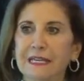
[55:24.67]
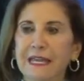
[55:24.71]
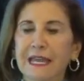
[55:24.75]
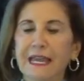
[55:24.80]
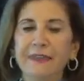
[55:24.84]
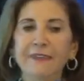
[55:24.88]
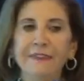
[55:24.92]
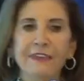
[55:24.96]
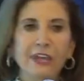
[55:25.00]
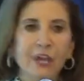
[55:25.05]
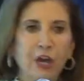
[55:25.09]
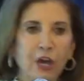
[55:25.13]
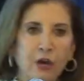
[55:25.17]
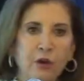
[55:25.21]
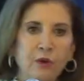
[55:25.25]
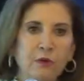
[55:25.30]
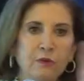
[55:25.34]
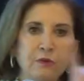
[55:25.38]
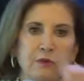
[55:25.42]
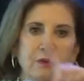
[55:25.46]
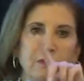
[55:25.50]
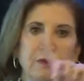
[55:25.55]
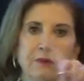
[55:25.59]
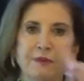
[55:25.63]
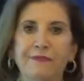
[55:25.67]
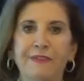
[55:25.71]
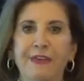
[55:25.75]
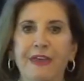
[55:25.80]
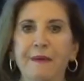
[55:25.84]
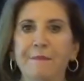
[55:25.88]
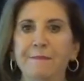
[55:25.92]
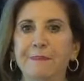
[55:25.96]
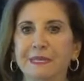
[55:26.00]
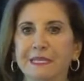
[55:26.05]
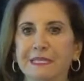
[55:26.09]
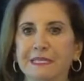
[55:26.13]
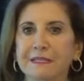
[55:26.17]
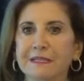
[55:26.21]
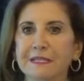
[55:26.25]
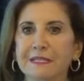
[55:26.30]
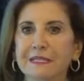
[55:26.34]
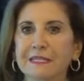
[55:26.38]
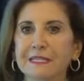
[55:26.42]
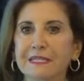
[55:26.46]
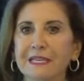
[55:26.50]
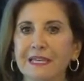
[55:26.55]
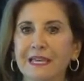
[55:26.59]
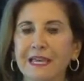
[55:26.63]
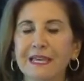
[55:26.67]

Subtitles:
and the owner of that business